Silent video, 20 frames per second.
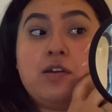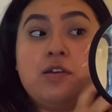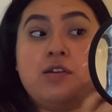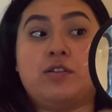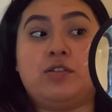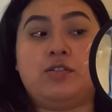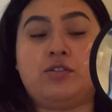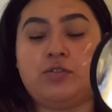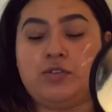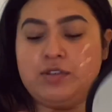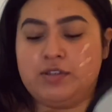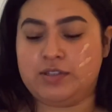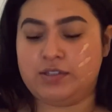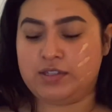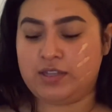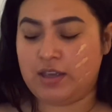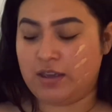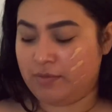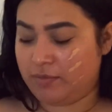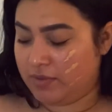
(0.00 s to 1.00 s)
do the
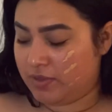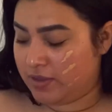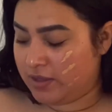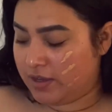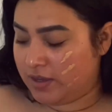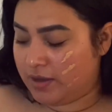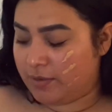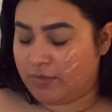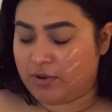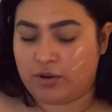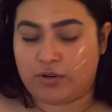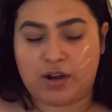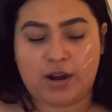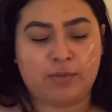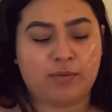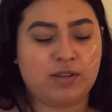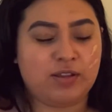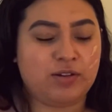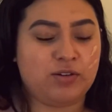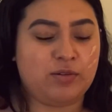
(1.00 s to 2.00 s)
same thing. I'm gonna grab
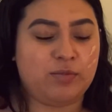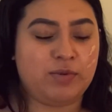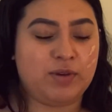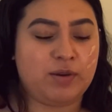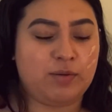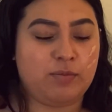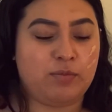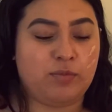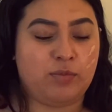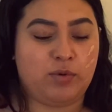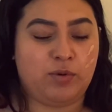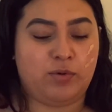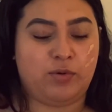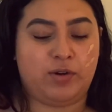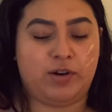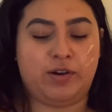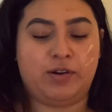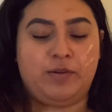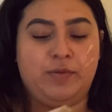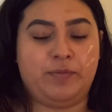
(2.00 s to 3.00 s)
a little bit
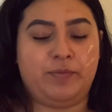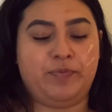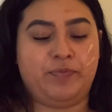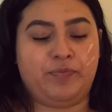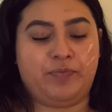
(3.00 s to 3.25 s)
more,